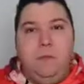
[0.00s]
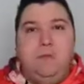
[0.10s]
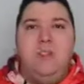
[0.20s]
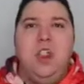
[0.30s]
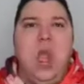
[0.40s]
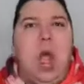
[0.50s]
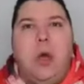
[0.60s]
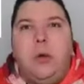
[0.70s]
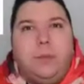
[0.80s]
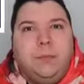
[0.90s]
No,
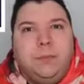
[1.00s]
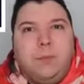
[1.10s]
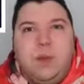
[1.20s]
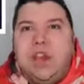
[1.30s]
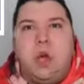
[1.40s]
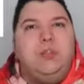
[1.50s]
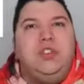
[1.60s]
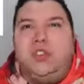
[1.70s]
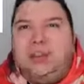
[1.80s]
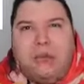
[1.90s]
we
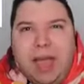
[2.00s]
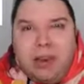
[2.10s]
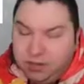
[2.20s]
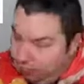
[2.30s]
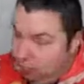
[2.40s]
don't do that.